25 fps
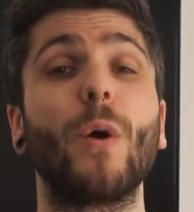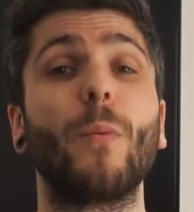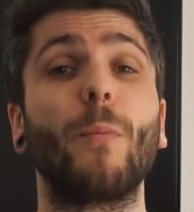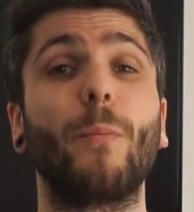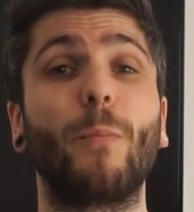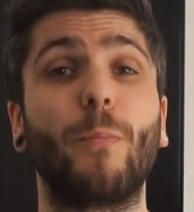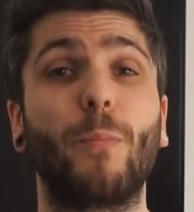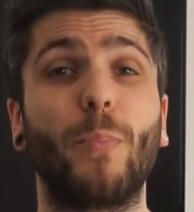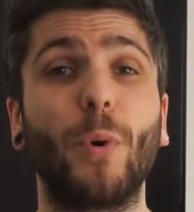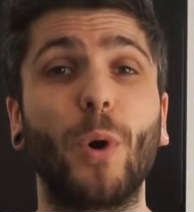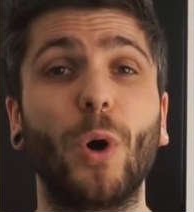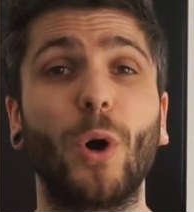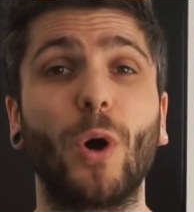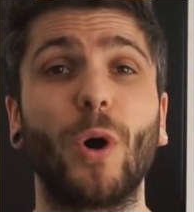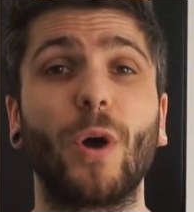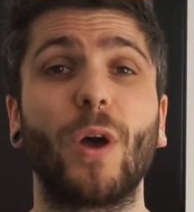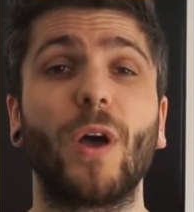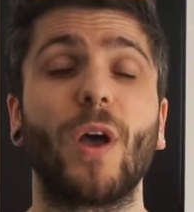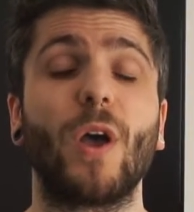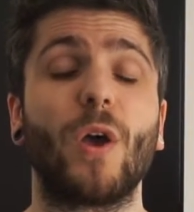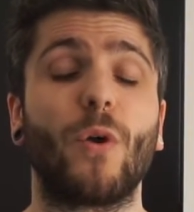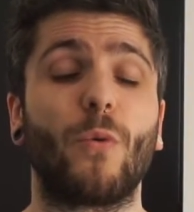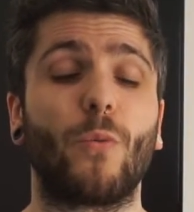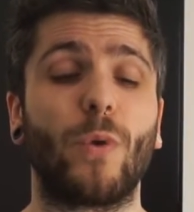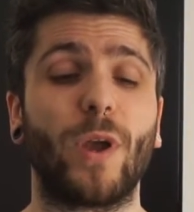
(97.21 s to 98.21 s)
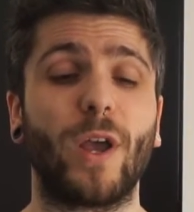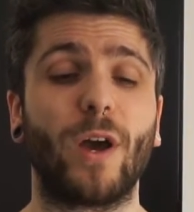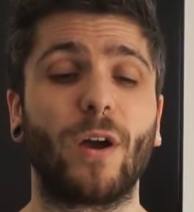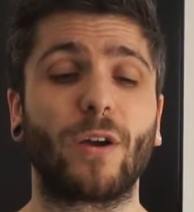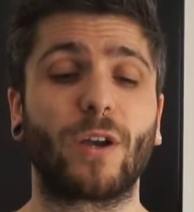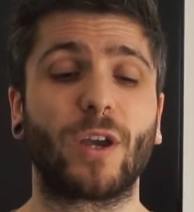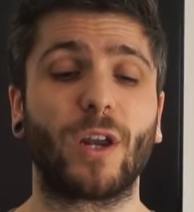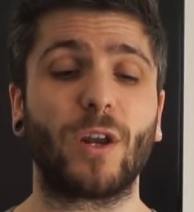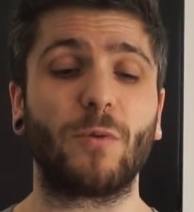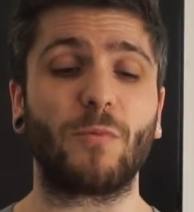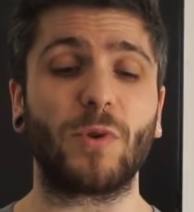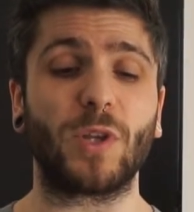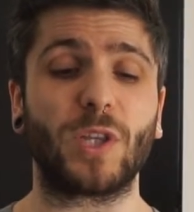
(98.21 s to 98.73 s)
But we are
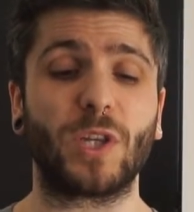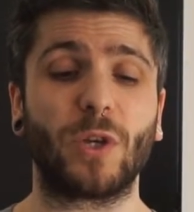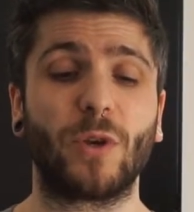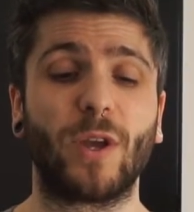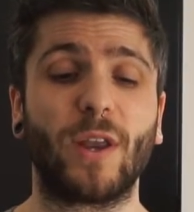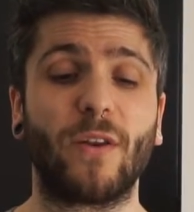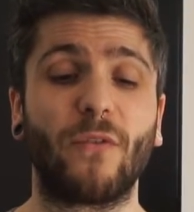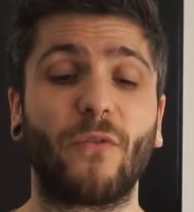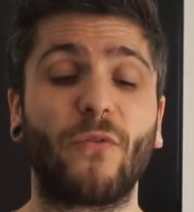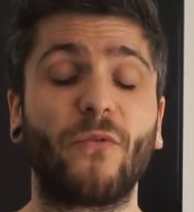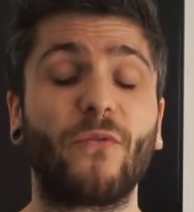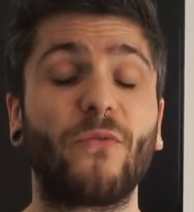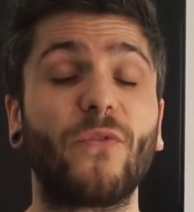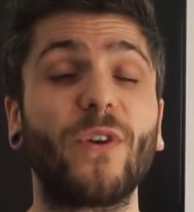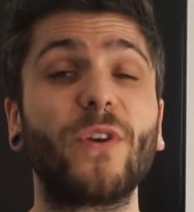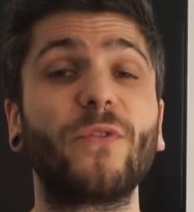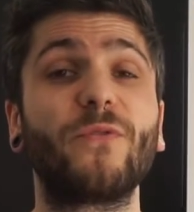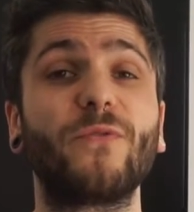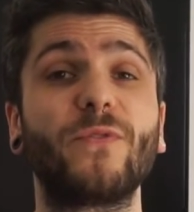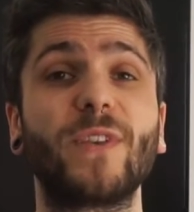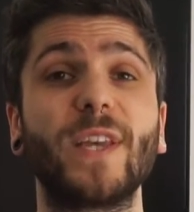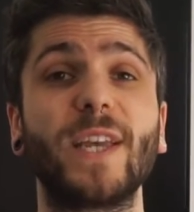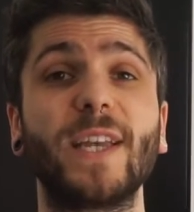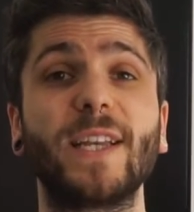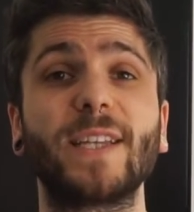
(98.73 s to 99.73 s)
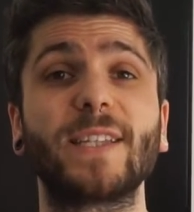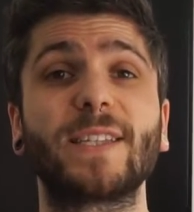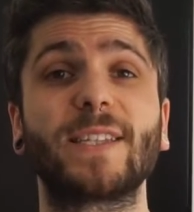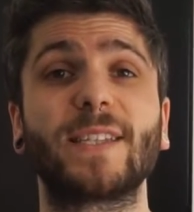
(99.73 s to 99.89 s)
going to be doing 15